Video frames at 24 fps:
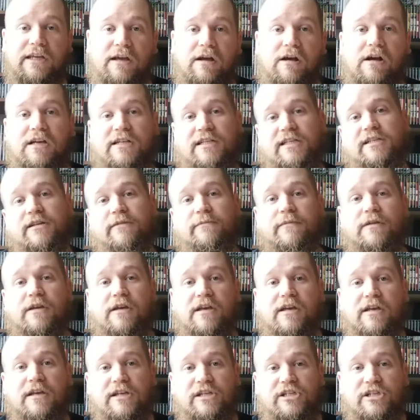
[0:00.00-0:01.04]
awesome.
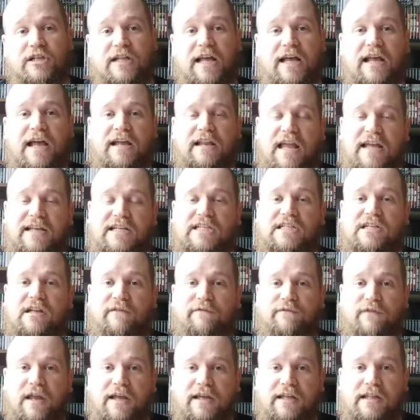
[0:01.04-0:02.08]
So that I like
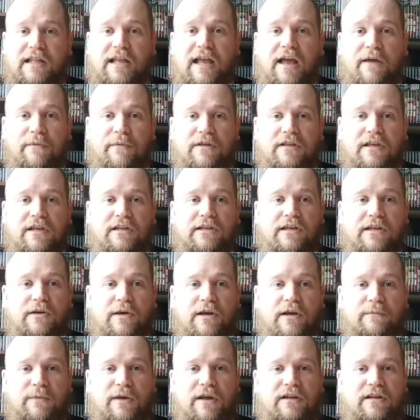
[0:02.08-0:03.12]
stuff like that when they do
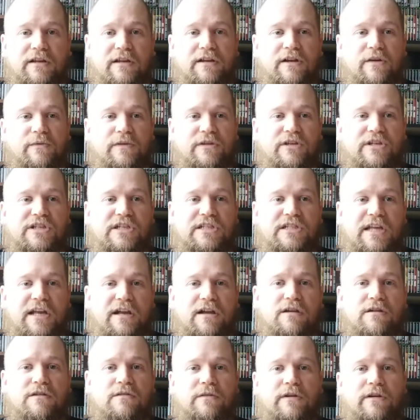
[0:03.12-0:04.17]
it. But you know, when it's just like,
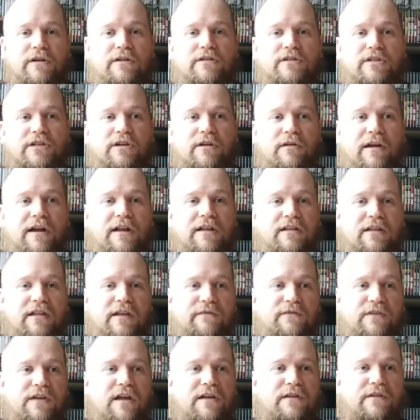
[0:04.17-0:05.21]
oh, here's Grand
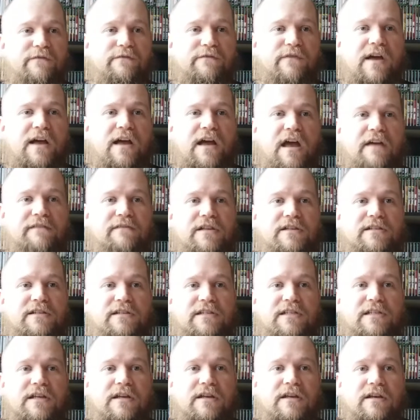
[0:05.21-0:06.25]
Theft Auto Five,
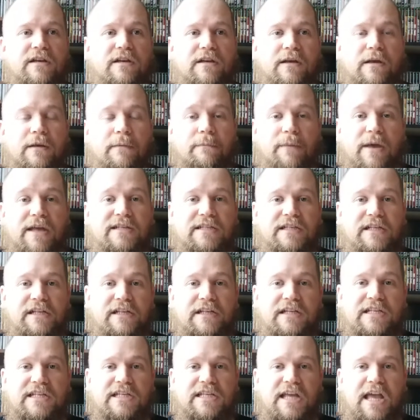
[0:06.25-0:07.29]
it's basically
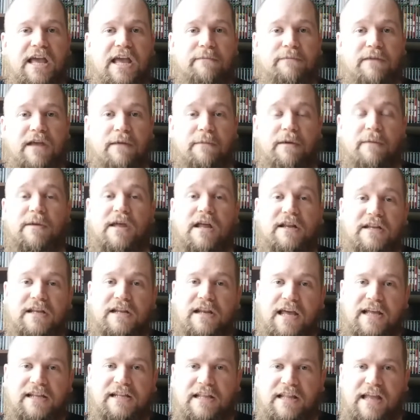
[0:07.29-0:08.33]
this same game. I mean, I did
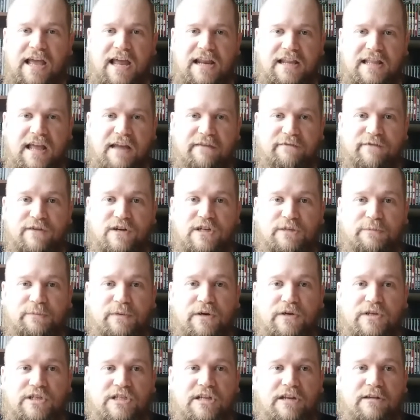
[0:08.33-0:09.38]
like that they added that first
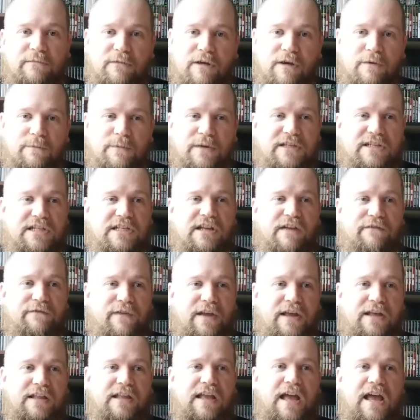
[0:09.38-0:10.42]
person mode, but stuff
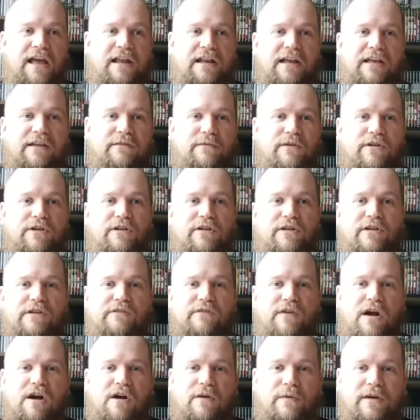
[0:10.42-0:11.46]
like that, like, well, you know, you've
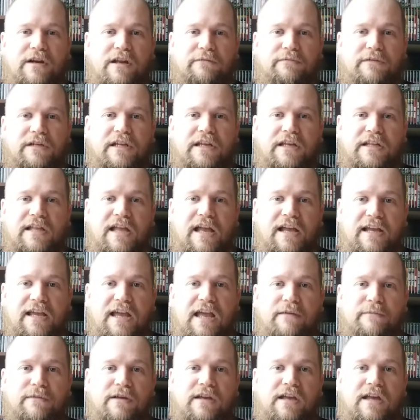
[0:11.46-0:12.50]
already played that
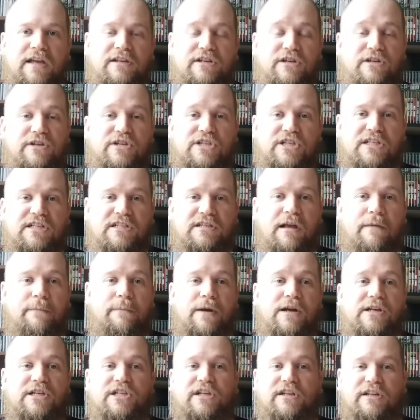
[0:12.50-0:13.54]
game again. So there's a
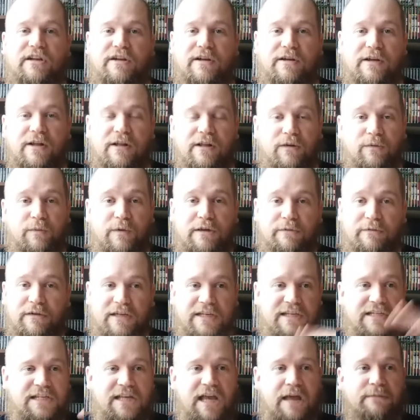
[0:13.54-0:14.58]
bunch of the
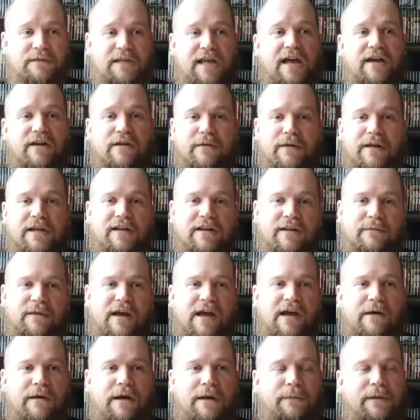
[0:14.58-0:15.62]
re-release games. I don't need them.
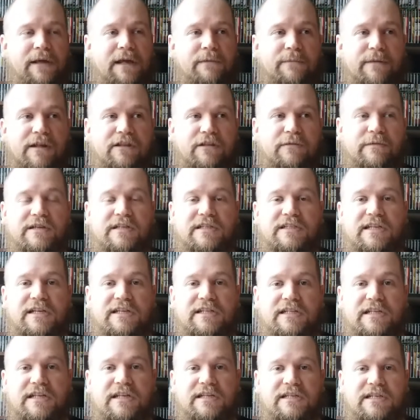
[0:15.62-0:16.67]
I already played them on
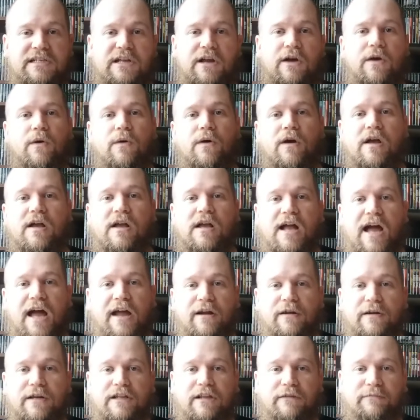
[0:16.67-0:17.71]
360, so I
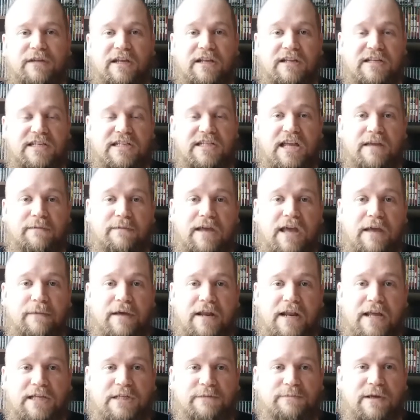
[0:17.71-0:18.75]
don't need to play the same game
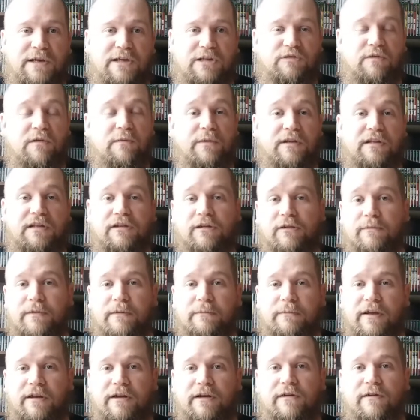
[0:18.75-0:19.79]
on Xbox One with a little
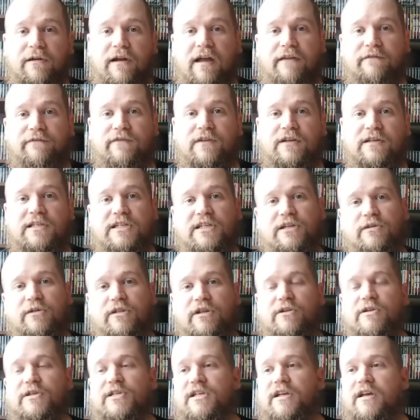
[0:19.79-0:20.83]
bit better graphics. So
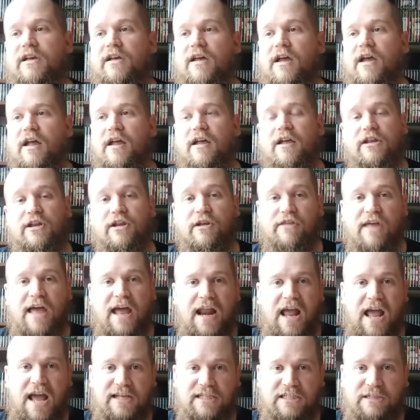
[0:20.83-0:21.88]
there's you know that
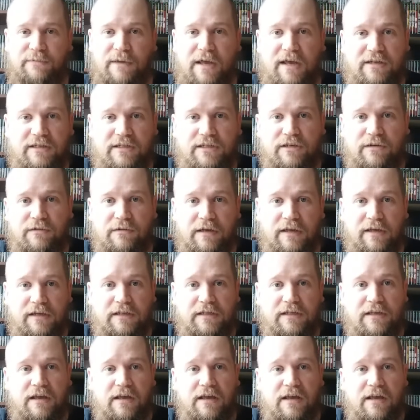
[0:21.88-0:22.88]
aspect to it